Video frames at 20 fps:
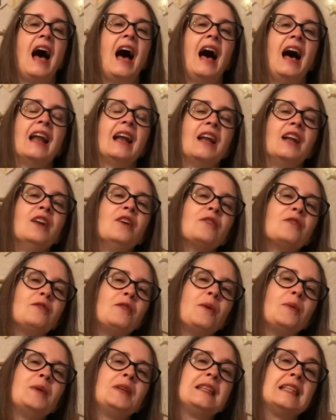and I look
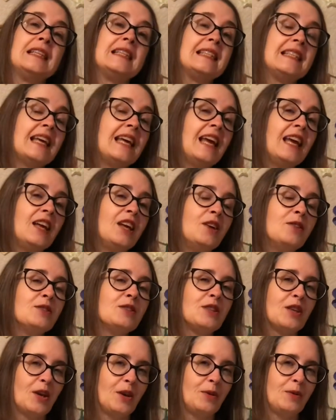forward to seeing you
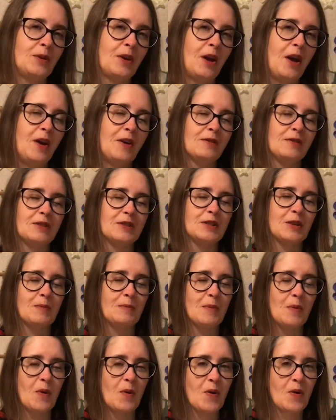soon for some
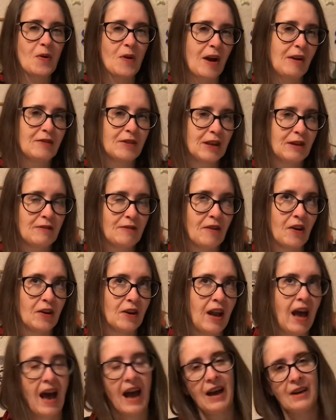more crafting fun
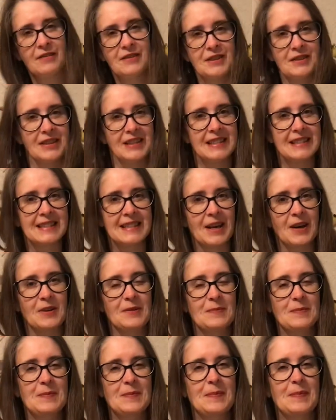after Easter.
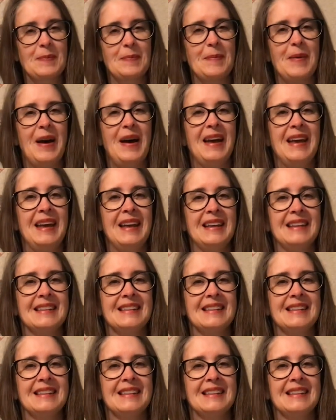Bye!